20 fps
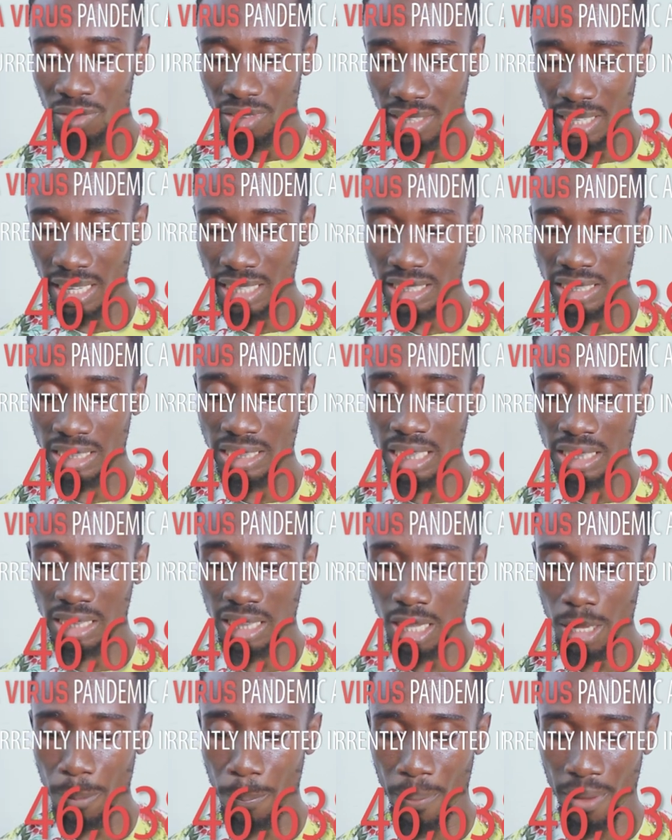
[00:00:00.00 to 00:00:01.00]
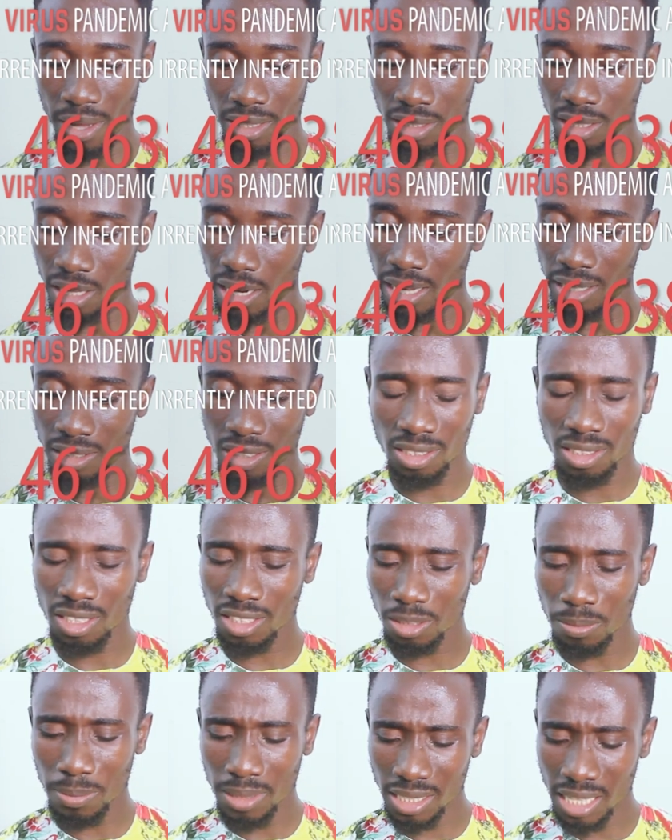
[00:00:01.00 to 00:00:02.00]
this deadly pestilence.
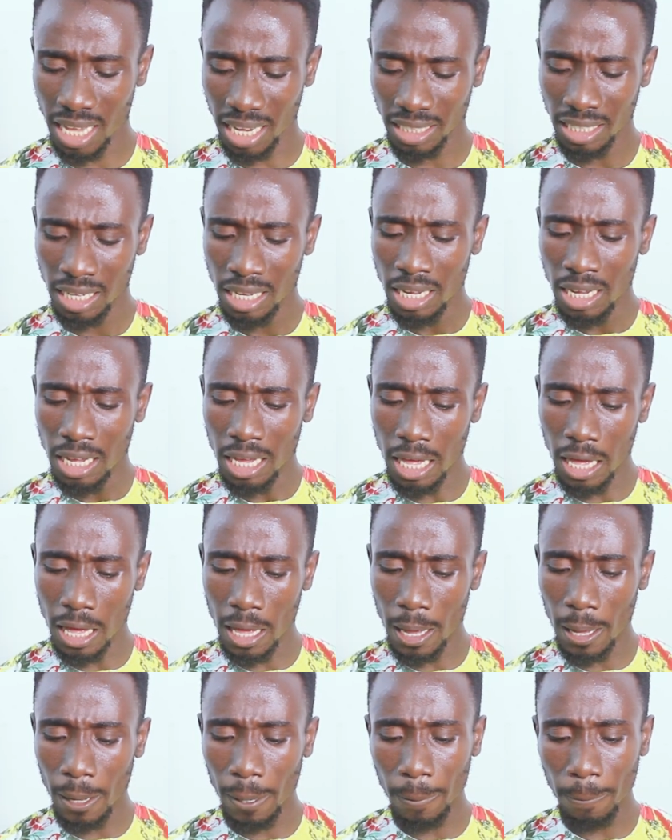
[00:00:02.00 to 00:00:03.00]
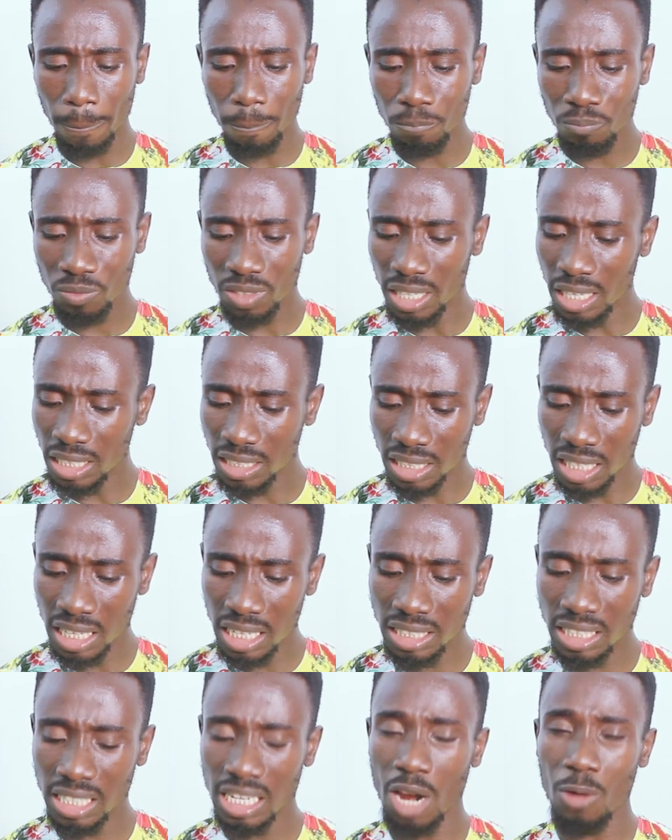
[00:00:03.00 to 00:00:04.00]
This means that um,
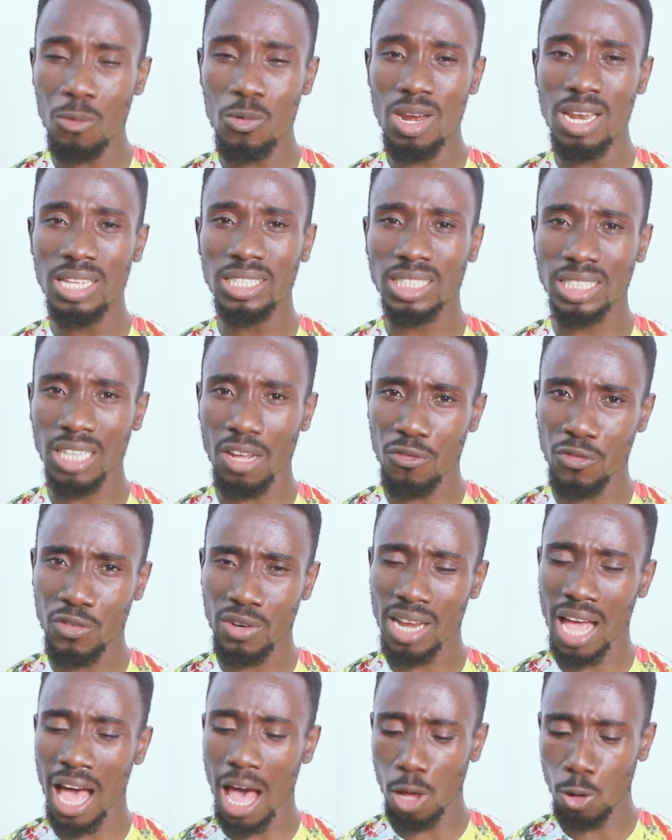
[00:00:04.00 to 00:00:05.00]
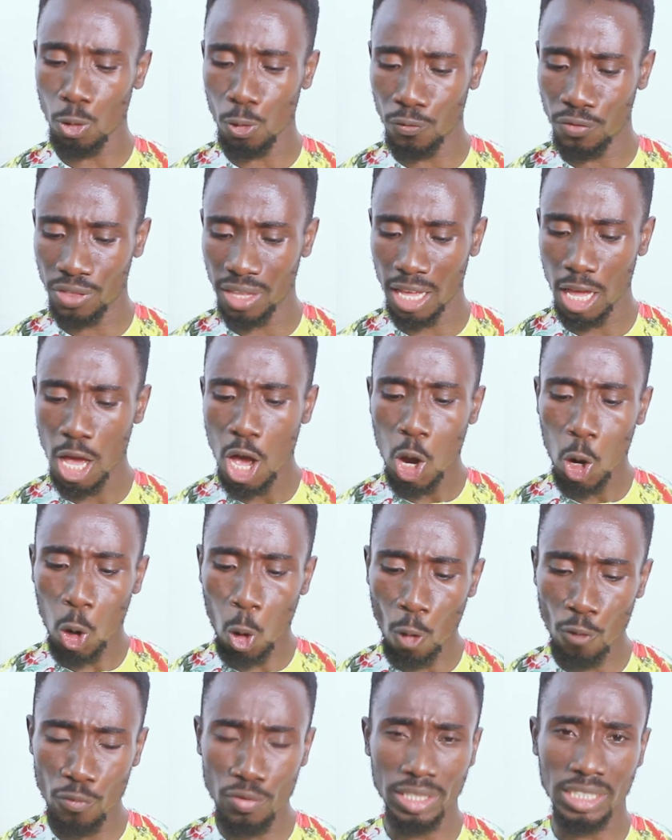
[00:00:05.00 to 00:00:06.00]
Italy, they are really suffering out of the
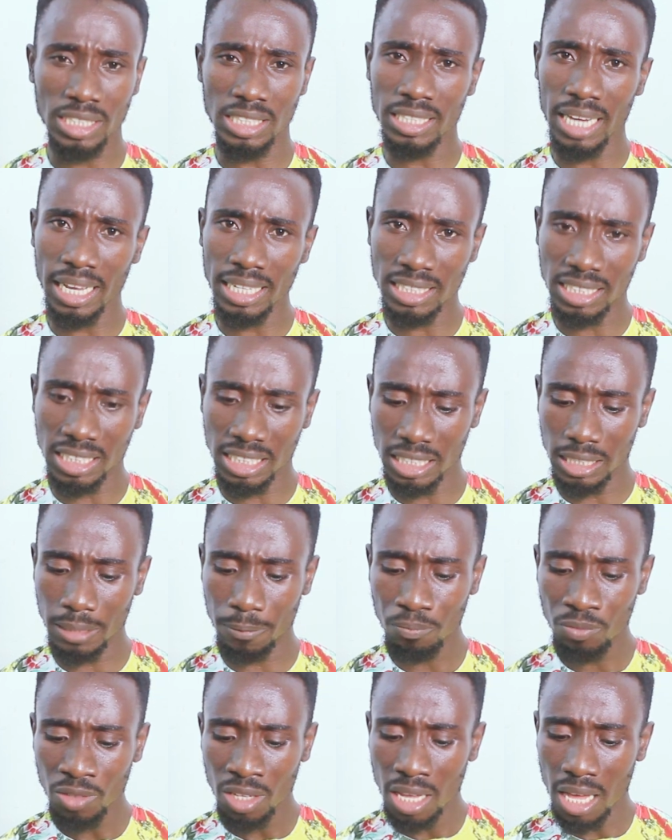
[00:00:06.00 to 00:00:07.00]
COVID nineteen,